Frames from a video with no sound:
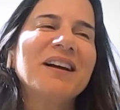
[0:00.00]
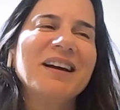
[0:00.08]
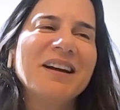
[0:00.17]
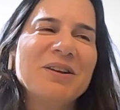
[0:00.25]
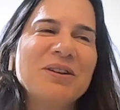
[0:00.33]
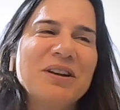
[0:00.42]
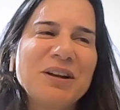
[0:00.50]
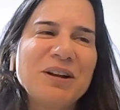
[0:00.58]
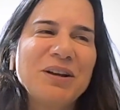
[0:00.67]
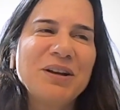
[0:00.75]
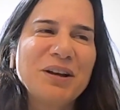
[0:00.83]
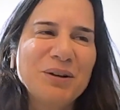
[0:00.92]
and
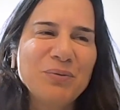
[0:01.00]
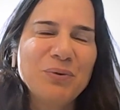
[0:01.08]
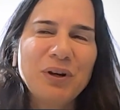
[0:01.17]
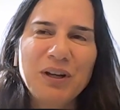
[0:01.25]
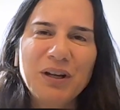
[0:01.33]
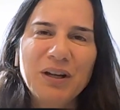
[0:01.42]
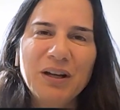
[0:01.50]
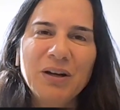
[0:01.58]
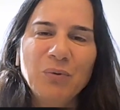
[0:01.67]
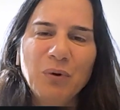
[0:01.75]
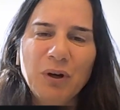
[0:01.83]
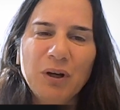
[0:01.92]

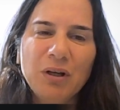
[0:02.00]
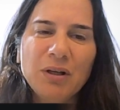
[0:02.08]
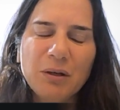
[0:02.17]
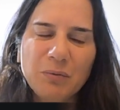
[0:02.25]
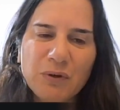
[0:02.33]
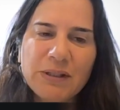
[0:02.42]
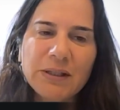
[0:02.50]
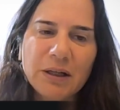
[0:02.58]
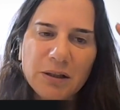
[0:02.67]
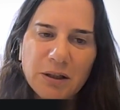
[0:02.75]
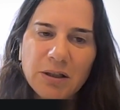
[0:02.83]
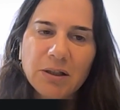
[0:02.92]
we
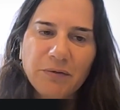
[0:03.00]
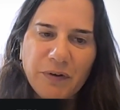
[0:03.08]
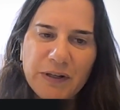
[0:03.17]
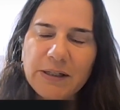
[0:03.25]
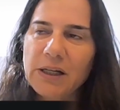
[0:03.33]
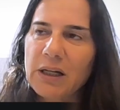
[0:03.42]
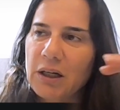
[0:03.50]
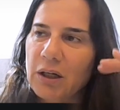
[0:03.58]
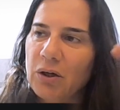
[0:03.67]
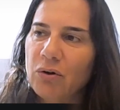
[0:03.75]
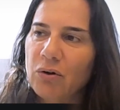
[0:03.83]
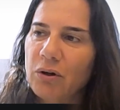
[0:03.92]
started investigating
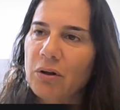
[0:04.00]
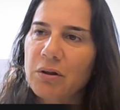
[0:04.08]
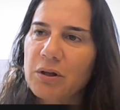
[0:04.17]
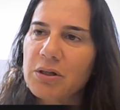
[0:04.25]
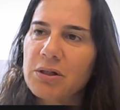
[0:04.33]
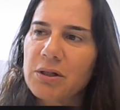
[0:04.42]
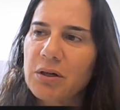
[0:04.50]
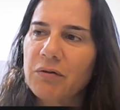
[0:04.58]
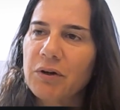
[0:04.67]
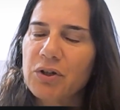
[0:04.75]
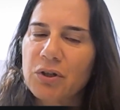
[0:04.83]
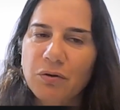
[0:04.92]
and going in this
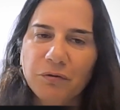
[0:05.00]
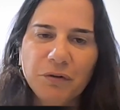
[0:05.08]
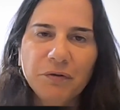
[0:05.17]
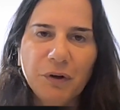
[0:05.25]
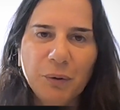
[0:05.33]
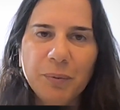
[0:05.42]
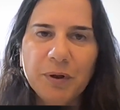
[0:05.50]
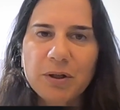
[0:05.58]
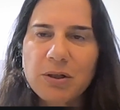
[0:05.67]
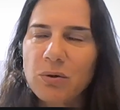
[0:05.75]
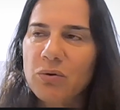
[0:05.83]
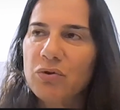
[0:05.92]
direction of developing a
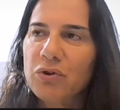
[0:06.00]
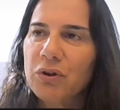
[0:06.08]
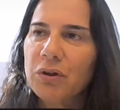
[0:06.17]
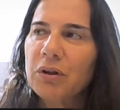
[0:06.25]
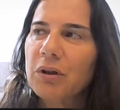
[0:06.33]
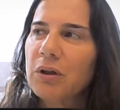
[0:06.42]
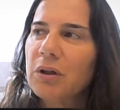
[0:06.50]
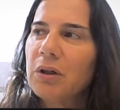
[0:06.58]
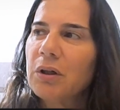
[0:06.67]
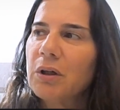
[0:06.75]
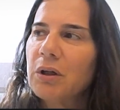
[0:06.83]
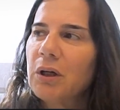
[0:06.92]
solution.
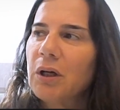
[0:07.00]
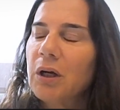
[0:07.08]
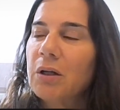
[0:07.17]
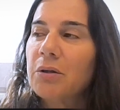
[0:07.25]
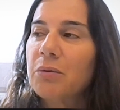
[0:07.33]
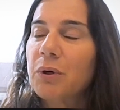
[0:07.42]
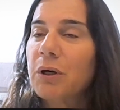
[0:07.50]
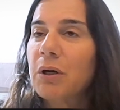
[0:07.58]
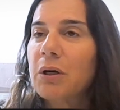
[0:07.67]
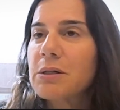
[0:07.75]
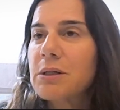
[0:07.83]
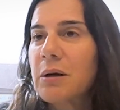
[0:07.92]
And there were
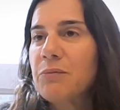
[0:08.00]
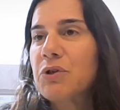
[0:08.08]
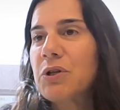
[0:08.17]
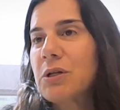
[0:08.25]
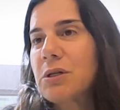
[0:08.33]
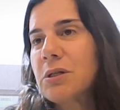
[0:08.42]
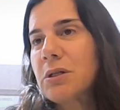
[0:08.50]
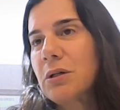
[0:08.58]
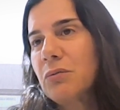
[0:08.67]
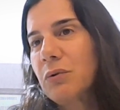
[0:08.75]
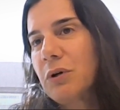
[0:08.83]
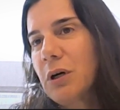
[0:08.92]
assumptions
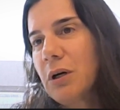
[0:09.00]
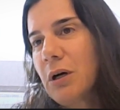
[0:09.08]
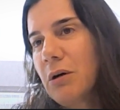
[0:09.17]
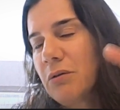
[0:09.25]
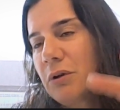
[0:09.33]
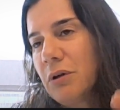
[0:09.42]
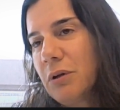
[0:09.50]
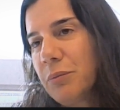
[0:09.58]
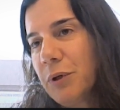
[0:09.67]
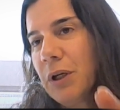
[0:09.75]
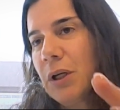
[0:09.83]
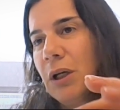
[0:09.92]
that were out there in the
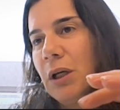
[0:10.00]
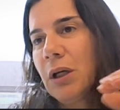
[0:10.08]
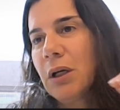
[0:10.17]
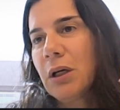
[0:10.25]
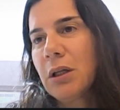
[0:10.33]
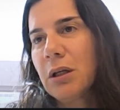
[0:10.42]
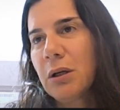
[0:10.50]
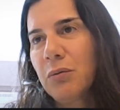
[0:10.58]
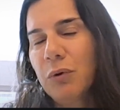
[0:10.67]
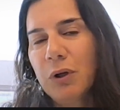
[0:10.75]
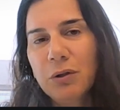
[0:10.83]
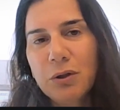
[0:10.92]
beginning, and then
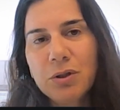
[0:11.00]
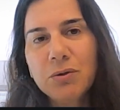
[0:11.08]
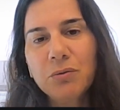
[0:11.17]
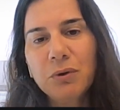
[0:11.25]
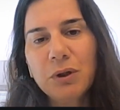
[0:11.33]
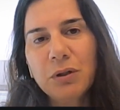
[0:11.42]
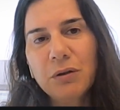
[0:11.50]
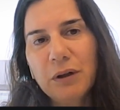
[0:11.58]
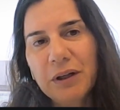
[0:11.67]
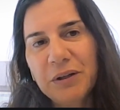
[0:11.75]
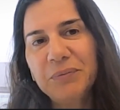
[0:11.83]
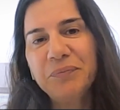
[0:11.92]
we understood that
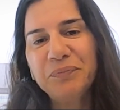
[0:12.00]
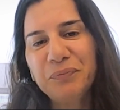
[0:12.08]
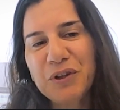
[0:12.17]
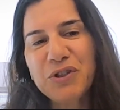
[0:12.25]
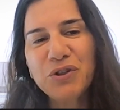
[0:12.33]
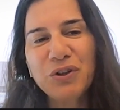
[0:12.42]
it's not